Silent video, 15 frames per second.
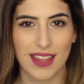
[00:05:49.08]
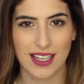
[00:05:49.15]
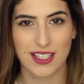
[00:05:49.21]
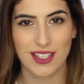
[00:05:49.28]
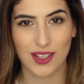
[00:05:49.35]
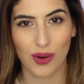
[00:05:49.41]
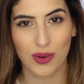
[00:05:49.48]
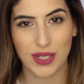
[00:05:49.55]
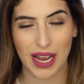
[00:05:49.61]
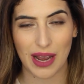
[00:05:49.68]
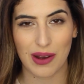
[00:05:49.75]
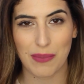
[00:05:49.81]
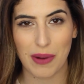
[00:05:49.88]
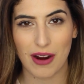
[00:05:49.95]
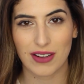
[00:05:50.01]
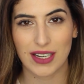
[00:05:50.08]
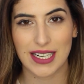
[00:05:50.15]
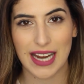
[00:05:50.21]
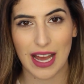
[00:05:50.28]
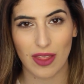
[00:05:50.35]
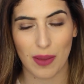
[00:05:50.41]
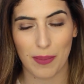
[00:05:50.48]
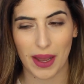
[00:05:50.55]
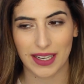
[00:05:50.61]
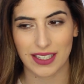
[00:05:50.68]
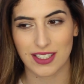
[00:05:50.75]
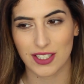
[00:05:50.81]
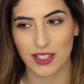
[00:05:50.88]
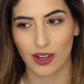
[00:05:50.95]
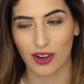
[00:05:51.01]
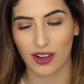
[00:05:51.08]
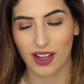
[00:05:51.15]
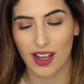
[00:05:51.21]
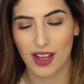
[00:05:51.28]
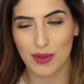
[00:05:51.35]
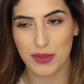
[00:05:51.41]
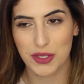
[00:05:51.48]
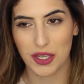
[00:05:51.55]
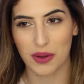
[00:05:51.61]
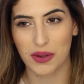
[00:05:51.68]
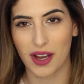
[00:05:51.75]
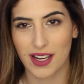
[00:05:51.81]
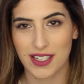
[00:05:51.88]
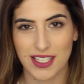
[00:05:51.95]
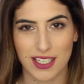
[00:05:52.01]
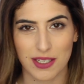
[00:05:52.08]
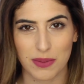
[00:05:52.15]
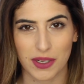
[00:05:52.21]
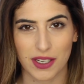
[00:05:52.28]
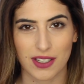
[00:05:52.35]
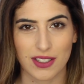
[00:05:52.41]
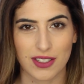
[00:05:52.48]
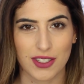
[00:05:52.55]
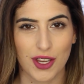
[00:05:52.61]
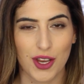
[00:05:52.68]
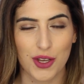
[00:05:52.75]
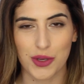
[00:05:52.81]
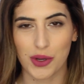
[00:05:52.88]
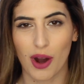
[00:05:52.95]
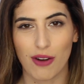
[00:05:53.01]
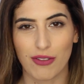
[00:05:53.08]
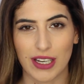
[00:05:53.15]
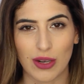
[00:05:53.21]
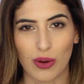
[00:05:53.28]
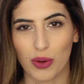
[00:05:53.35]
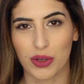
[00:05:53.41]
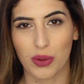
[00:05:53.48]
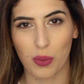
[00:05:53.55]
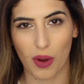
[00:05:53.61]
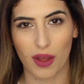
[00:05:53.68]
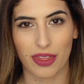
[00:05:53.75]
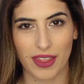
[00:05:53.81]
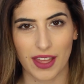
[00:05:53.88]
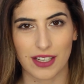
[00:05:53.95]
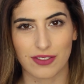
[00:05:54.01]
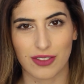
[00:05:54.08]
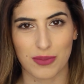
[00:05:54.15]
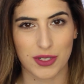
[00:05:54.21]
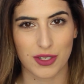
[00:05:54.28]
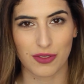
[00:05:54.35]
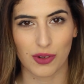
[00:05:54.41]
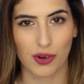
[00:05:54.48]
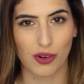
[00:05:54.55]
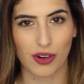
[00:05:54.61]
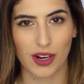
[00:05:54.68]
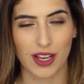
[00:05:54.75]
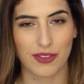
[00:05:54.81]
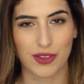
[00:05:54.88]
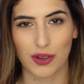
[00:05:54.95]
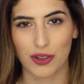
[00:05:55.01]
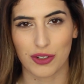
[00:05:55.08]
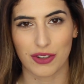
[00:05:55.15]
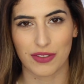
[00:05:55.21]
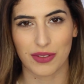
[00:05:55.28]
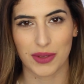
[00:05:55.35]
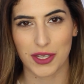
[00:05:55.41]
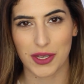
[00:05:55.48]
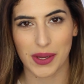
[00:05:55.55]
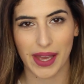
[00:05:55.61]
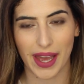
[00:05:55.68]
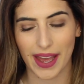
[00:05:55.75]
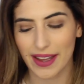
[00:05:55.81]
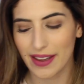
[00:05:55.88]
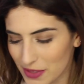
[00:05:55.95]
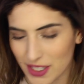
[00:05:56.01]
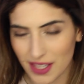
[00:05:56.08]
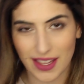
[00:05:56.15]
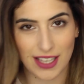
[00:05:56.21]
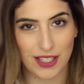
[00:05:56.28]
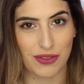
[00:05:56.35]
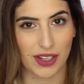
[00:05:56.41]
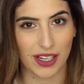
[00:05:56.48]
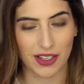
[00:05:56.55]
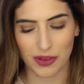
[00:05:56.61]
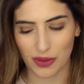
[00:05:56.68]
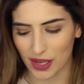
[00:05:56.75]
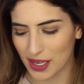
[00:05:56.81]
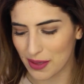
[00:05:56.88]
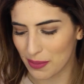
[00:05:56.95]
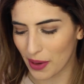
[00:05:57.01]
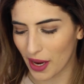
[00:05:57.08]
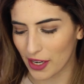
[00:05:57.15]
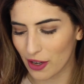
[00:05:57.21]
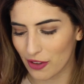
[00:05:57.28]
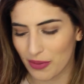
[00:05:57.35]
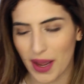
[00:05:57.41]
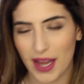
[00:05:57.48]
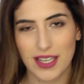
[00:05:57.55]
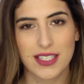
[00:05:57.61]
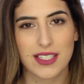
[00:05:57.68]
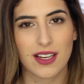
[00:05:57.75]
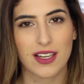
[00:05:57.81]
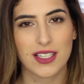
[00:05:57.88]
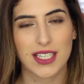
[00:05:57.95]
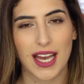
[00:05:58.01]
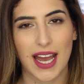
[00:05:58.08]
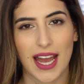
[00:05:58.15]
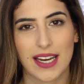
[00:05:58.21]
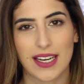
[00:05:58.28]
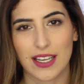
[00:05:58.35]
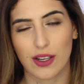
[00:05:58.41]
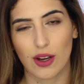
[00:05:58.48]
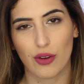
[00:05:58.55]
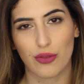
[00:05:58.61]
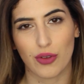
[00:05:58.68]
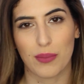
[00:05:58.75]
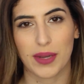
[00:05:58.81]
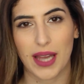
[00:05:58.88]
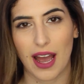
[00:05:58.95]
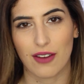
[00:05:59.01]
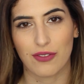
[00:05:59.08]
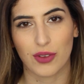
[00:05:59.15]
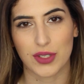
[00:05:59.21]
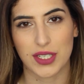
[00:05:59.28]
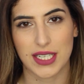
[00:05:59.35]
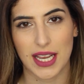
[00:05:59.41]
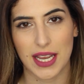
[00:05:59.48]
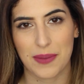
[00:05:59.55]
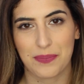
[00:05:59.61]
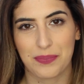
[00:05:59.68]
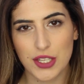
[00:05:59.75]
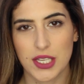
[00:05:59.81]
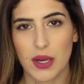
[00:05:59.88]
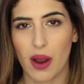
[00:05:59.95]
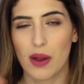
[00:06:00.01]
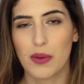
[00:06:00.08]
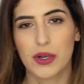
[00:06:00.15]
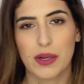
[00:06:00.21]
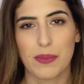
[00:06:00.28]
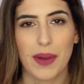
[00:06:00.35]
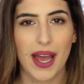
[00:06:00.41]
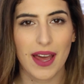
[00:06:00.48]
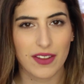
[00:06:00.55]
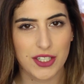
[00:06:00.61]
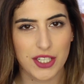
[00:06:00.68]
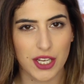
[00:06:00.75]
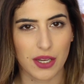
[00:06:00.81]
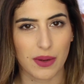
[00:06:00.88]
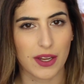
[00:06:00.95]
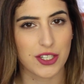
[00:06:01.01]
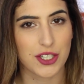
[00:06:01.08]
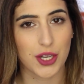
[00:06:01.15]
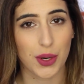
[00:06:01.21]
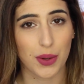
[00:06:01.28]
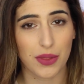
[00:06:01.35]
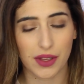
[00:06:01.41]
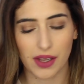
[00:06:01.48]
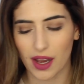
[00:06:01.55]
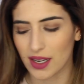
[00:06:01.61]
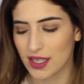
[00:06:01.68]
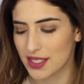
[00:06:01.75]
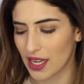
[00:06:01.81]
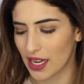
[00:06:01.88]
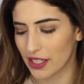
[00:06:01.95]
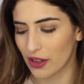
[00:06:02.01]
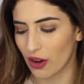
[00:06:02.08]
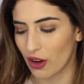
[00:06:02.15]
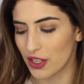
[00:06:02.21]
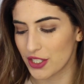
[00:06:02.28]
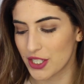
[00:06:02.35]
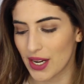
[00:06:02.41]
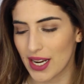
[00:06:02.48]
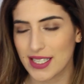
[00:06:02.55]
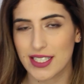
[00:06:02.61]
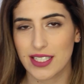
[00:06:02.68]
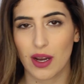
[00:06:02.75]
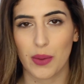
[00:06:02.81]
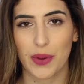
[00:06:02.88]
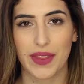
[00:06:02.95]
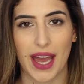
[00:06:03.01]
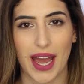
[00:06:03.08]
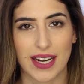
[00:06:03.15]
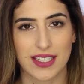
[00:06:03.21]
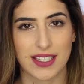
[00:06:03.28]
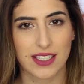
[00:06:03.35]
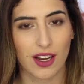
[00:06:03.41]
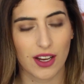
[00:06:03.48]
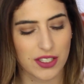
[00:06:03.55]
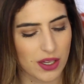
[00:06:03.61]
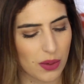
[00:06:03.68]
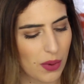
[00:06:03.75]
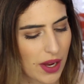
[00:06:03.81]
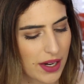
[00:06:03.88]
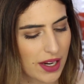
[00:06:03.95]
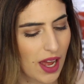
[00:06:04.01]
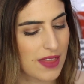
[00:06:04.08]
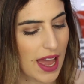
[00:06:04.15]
They had sold out, apparently now they're back in stock. So gutted because you can't really order one thing from Sephora if you're ordering from the U K. So that's really annoying. But I got from Anastasia and I got from Kat Von D. So I will compare the two and show you the colours I got. So let's start with the Anastasia one.